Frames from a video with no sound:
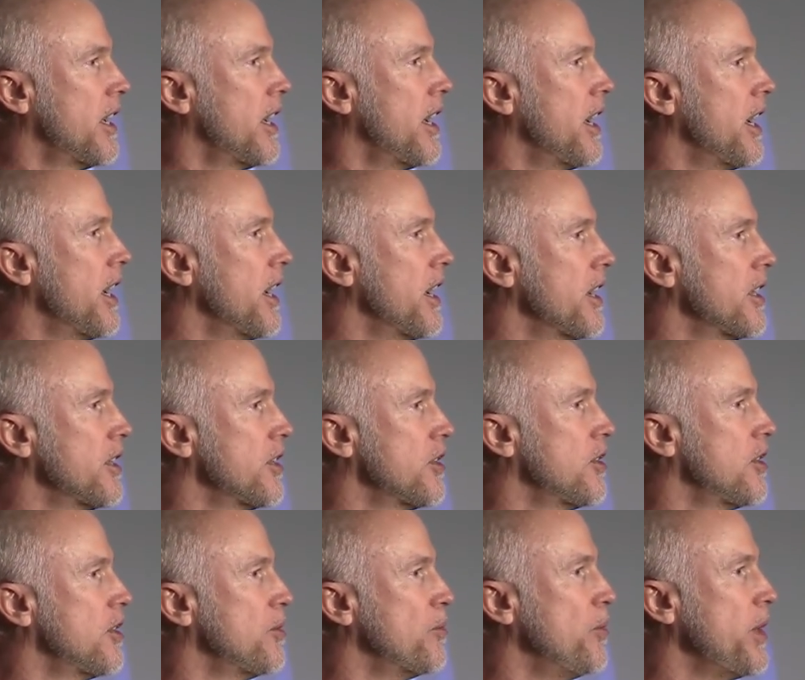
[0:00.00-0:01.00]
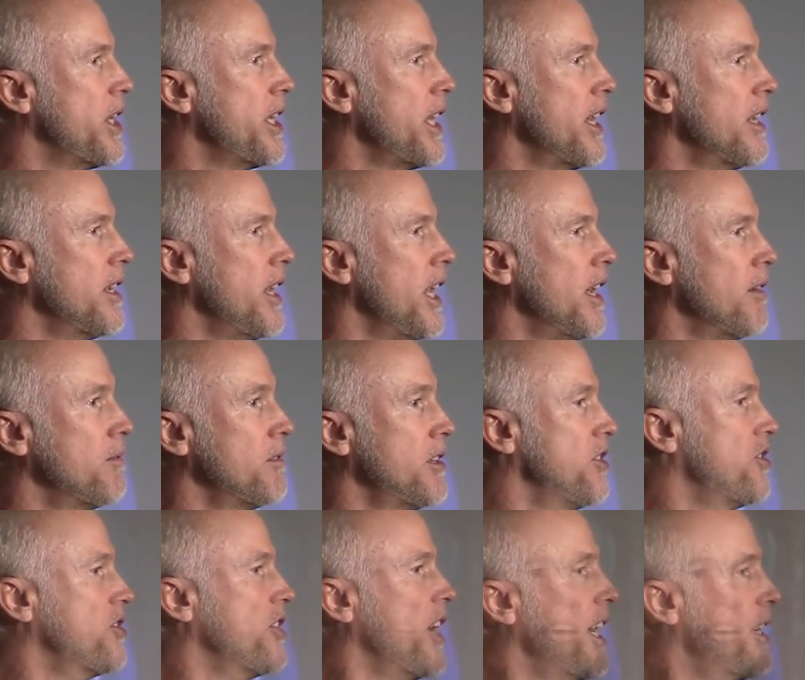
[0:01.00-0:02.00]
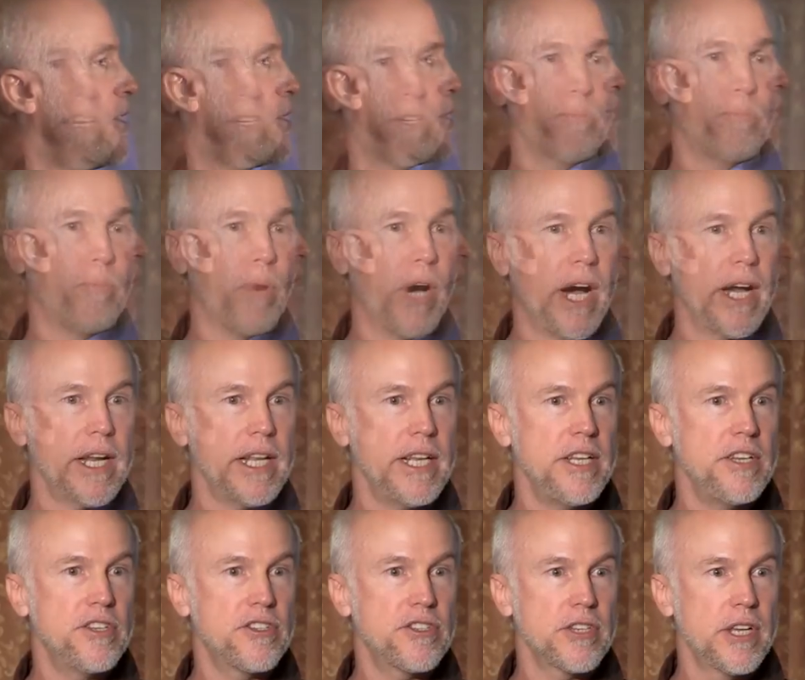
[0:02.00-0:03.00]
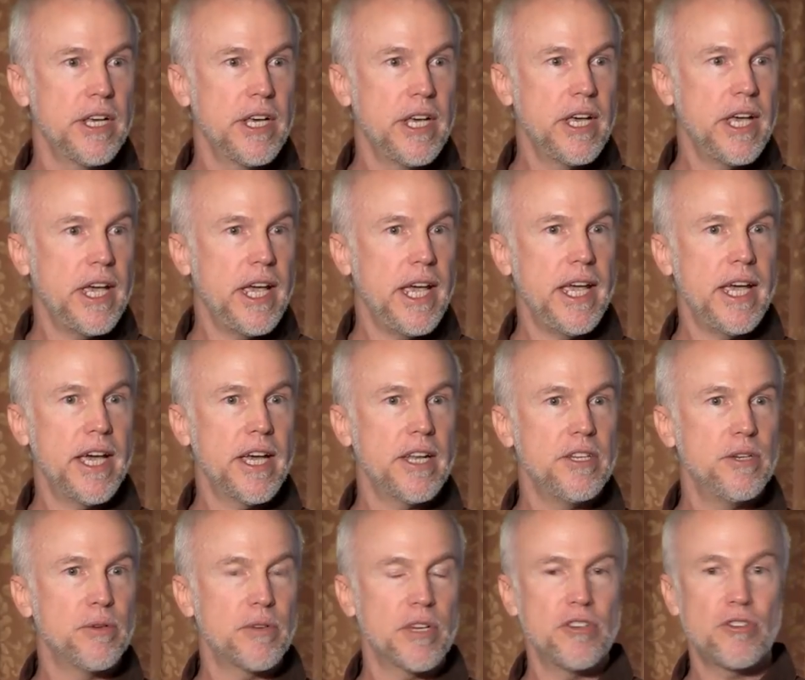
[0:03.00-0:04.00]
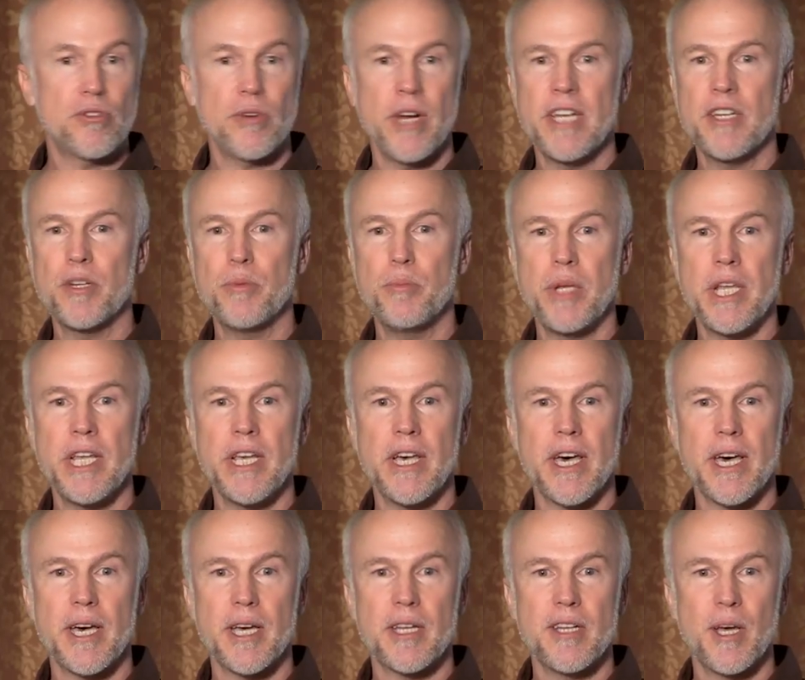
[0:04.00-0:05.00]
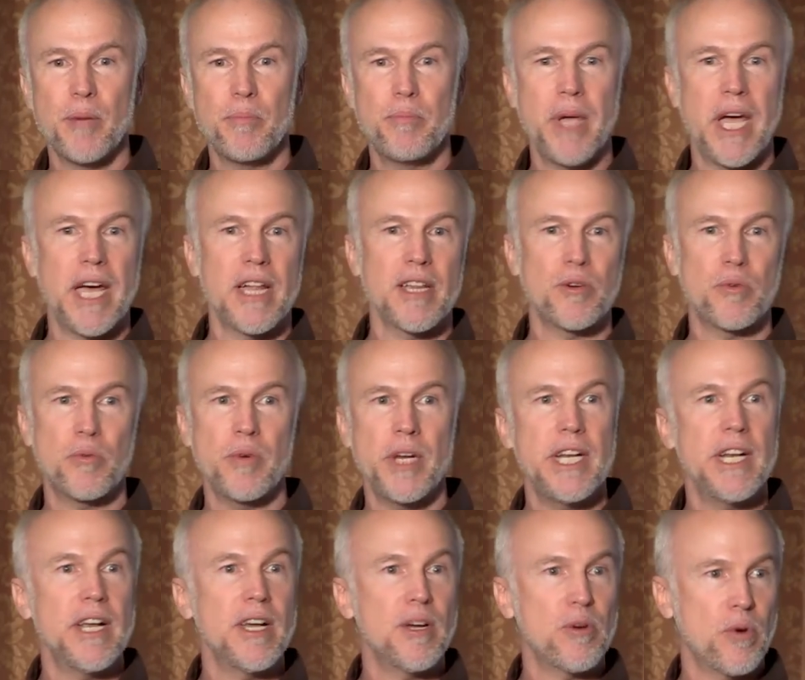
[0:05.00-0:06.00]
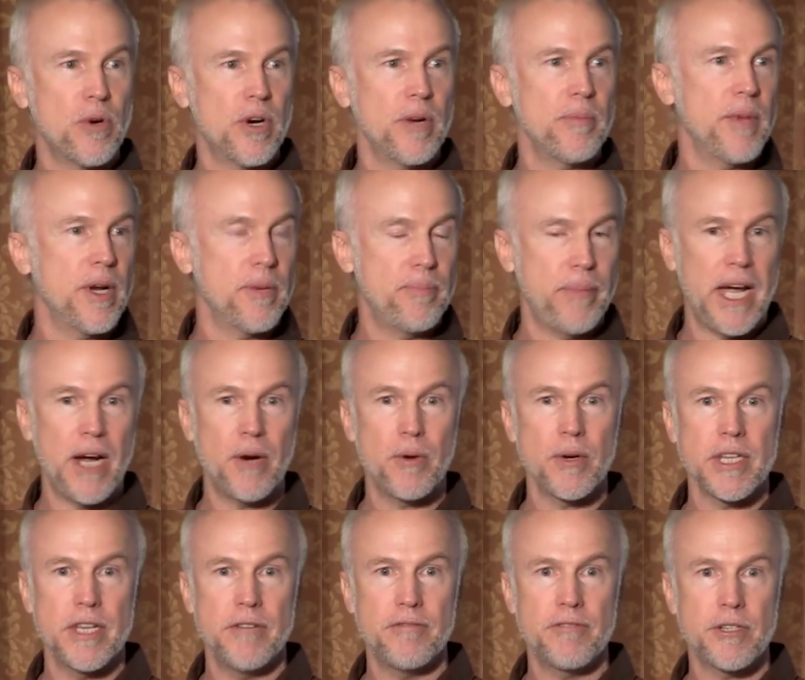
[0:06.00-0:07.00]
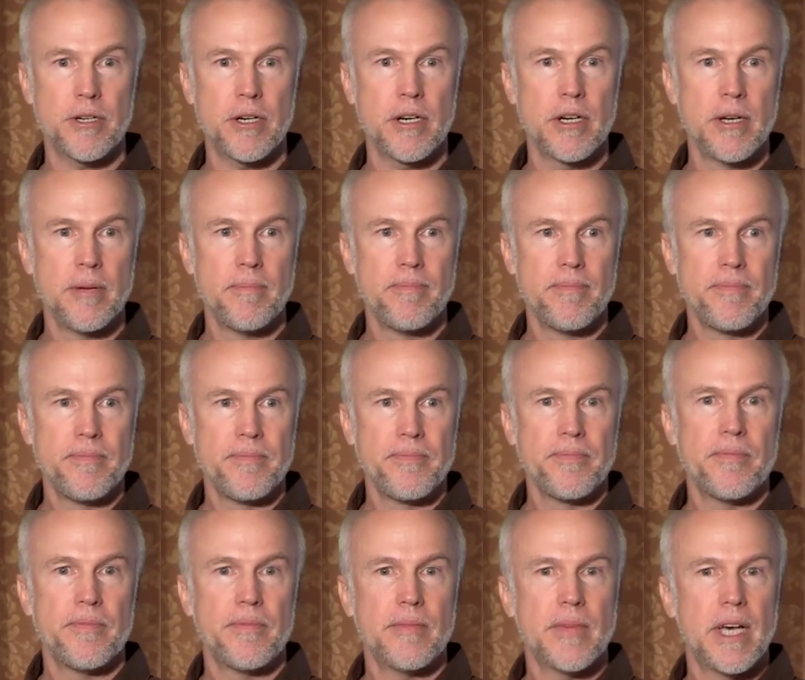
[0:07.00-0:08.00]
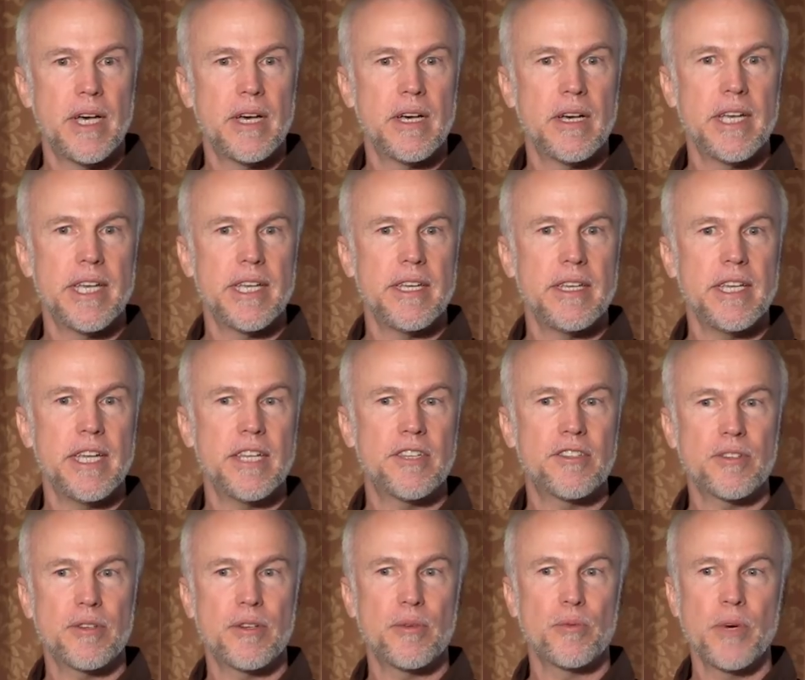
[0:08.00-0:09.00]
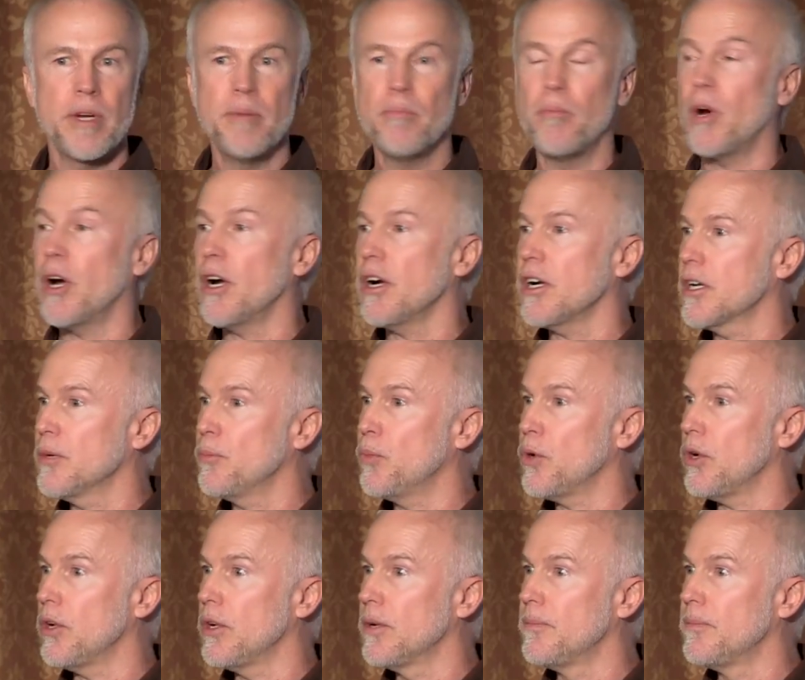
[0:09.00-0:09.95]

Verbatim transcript: uh, we can have designer bodies, and you can train to be a, a ballerina or a, a power lifter. It's remarkable